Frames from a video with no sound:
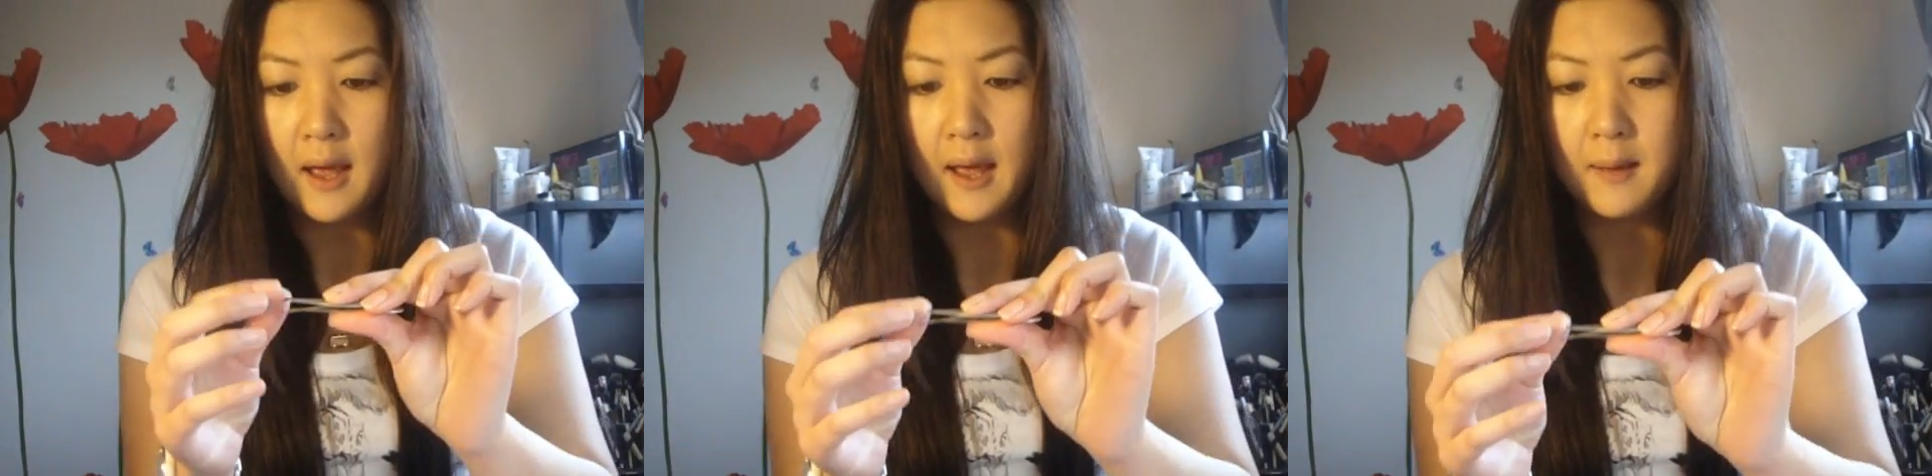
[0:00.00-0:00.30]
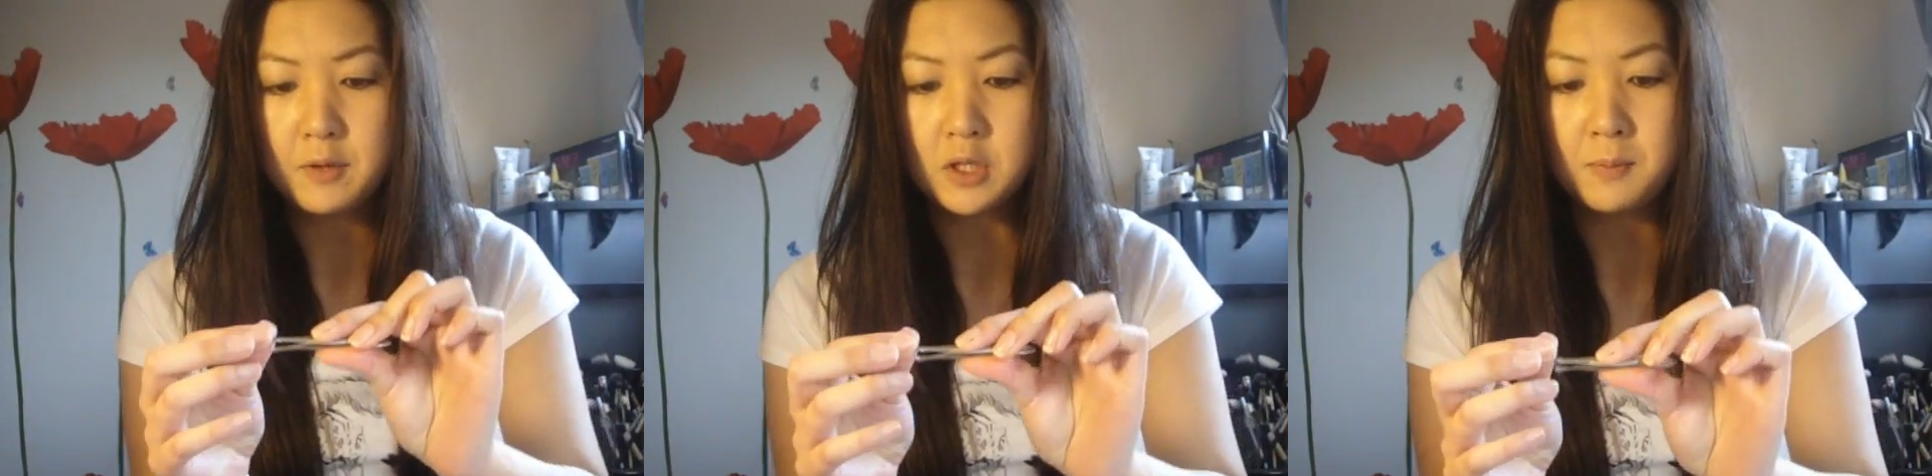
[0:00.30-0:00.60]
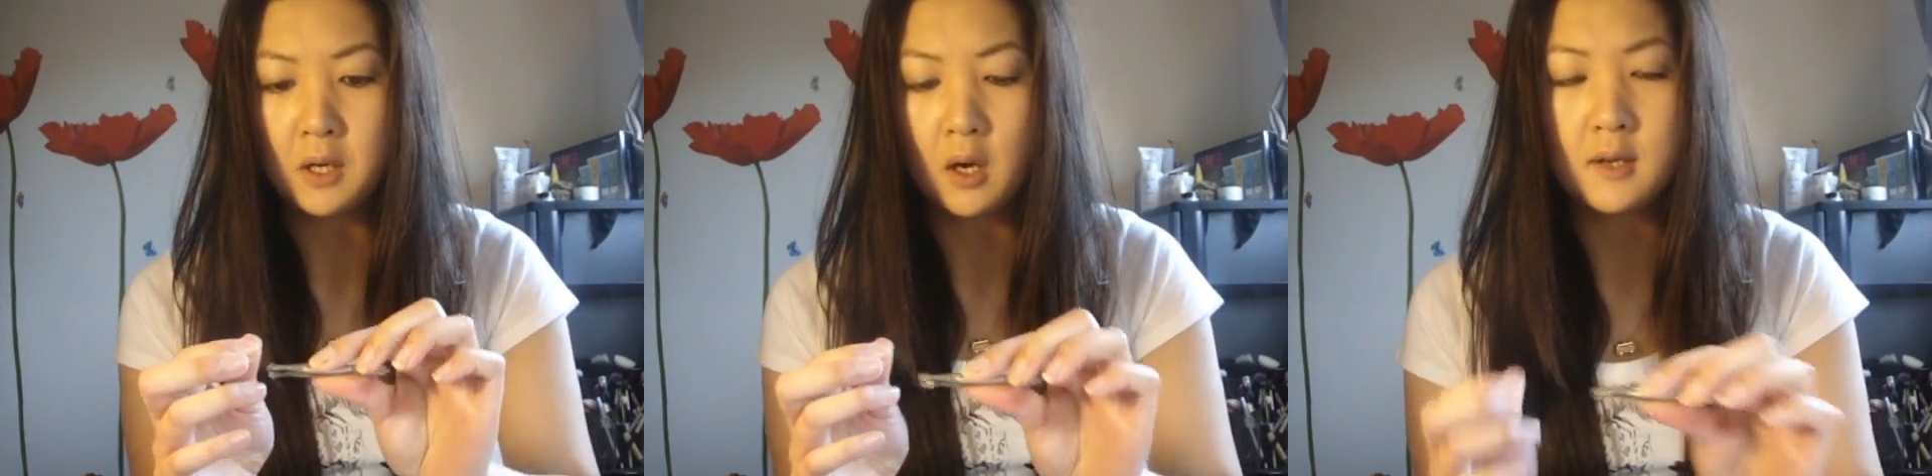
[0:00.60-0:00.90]
um,
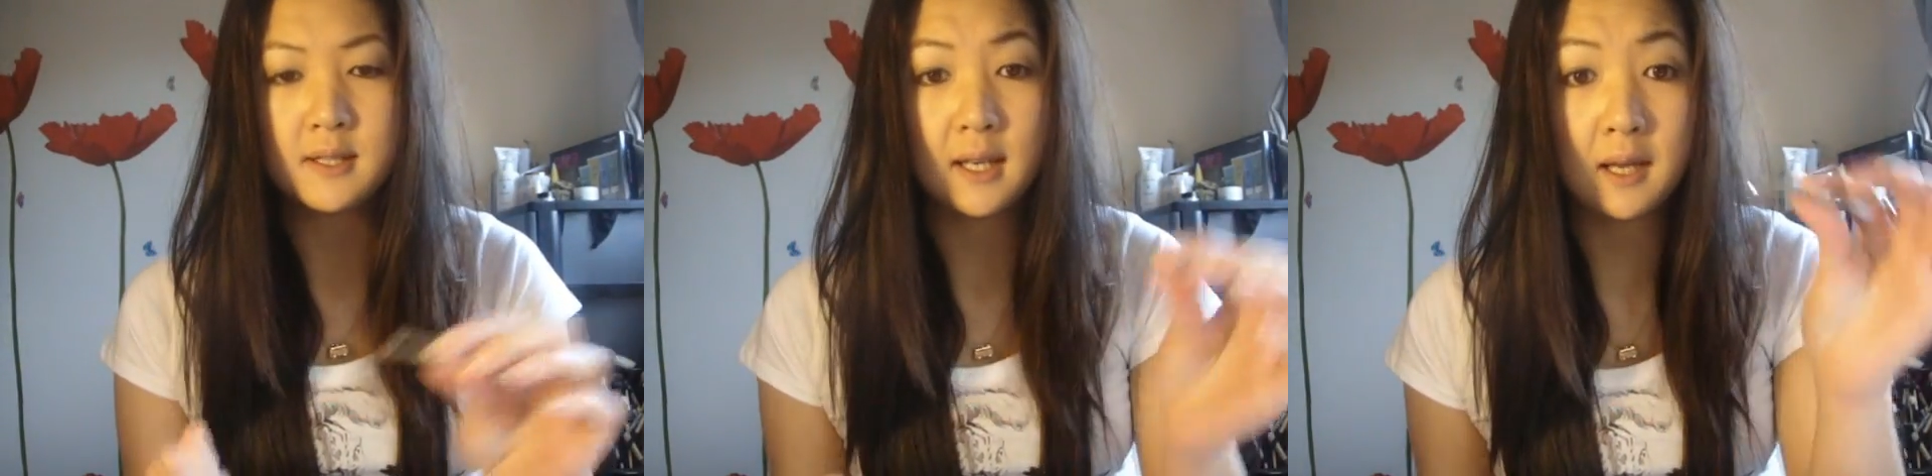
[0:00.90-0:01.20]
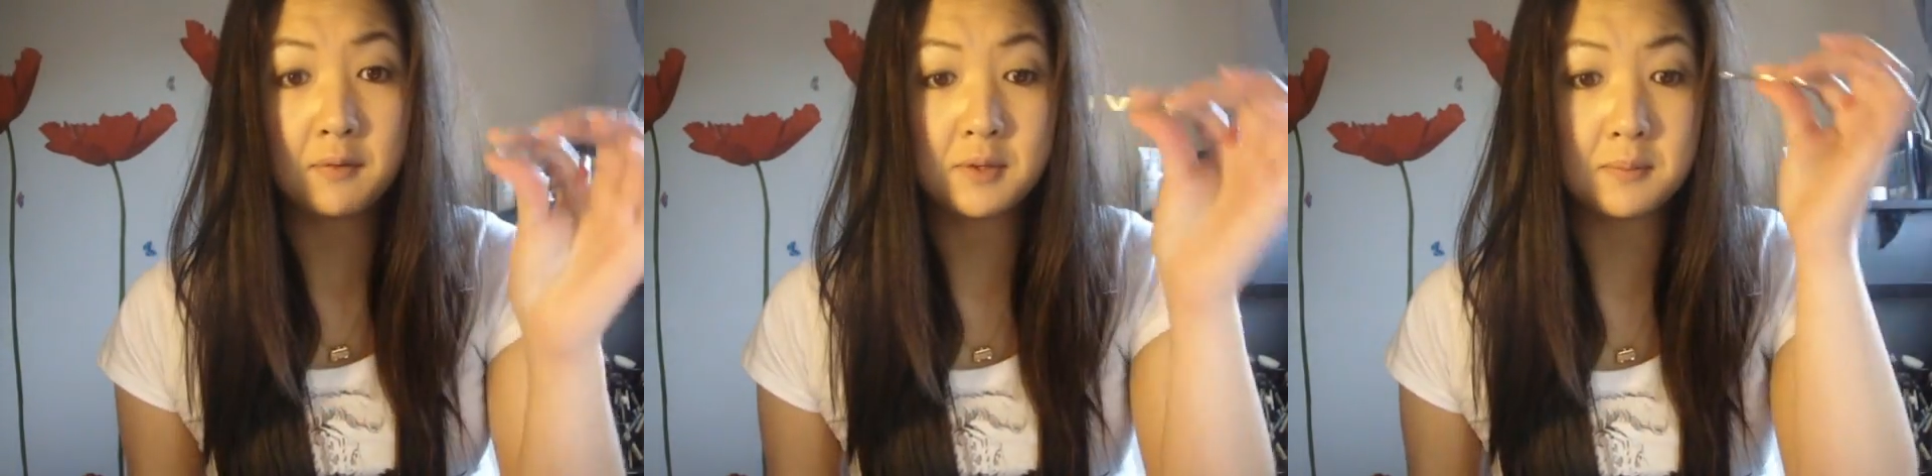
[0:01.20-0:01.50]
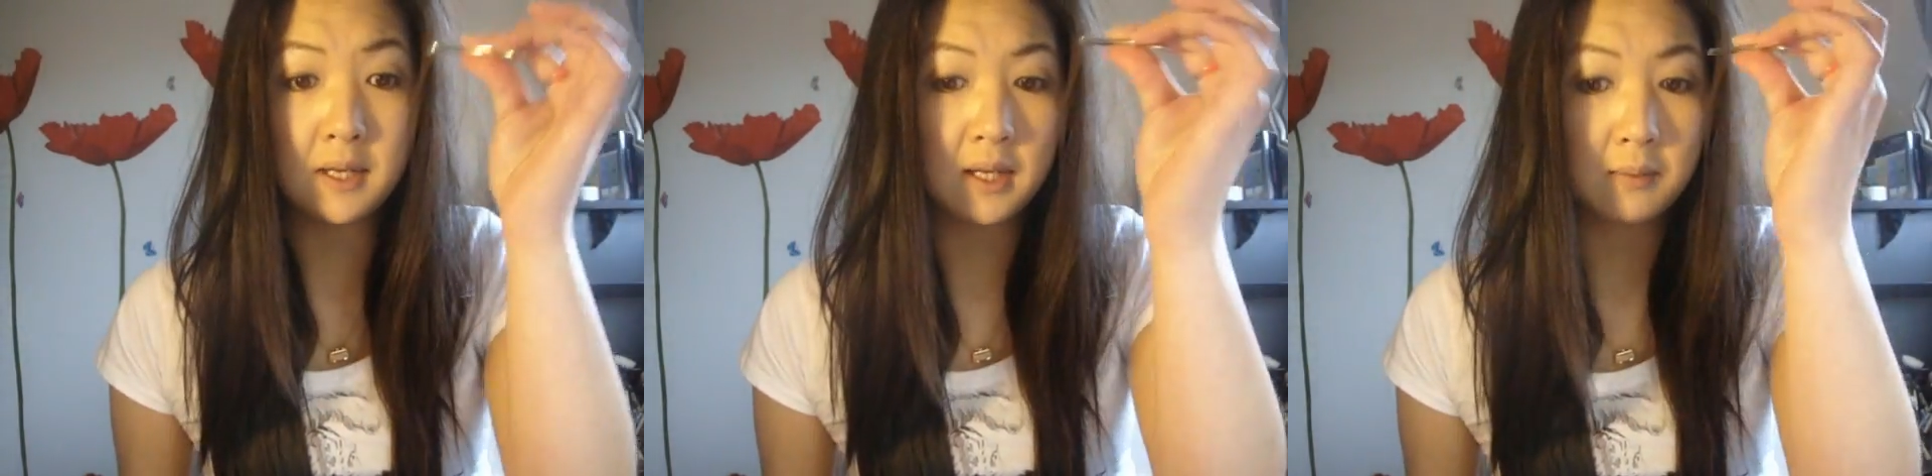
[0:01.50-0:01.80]
just because it gives
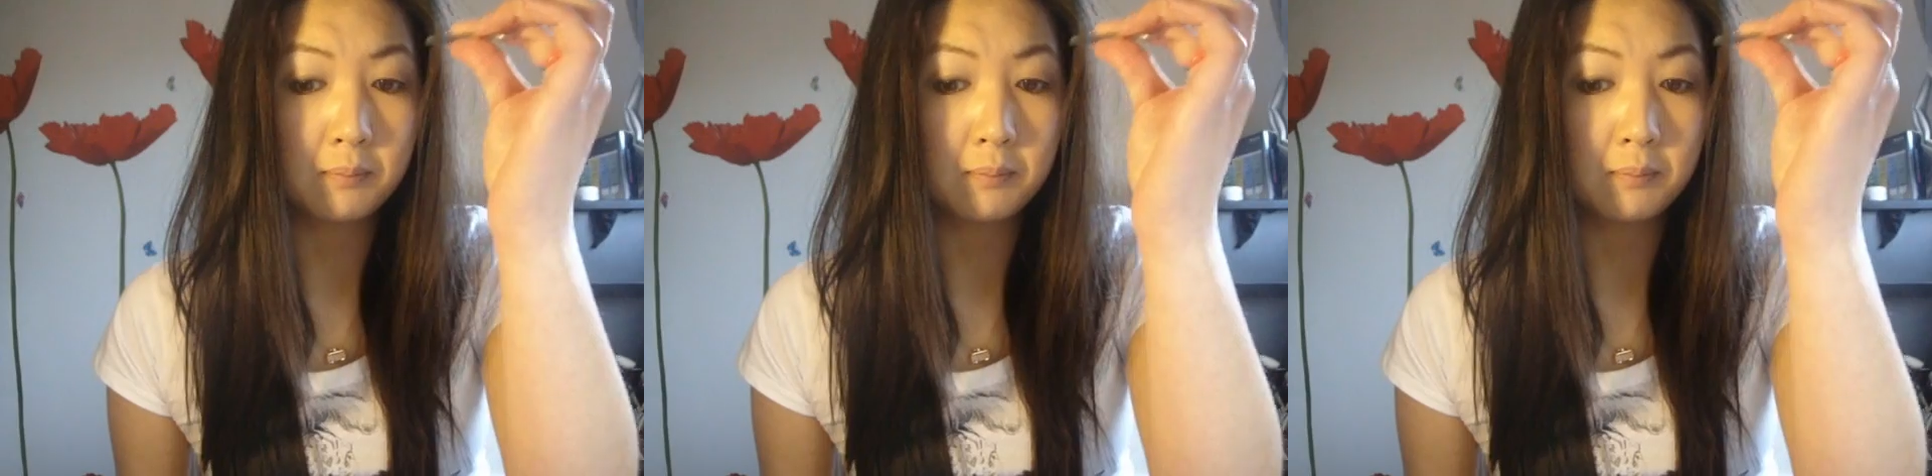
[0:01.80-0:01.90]
me